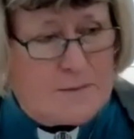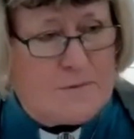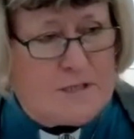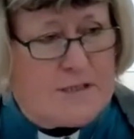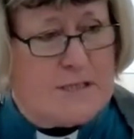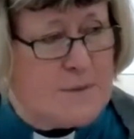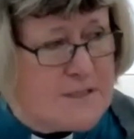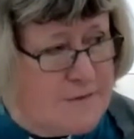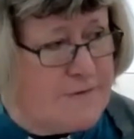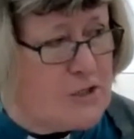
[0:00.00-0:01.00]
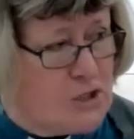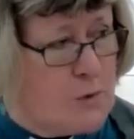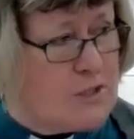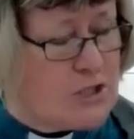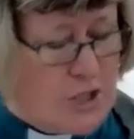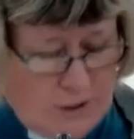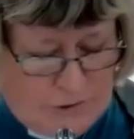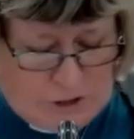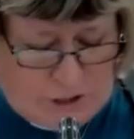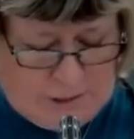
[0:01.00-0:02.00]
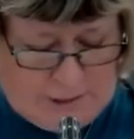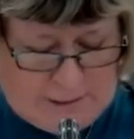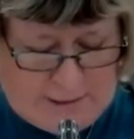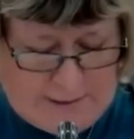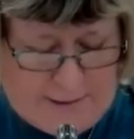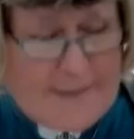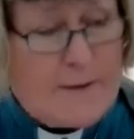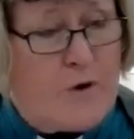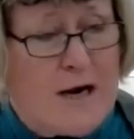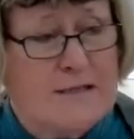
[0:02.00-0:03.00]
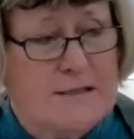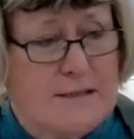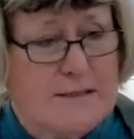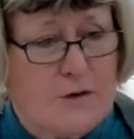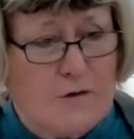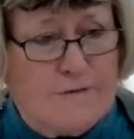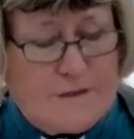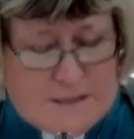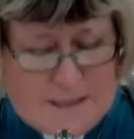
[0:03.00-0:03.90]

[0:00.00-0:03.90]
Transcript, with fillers: them to the specific Jewish culture and the practices of the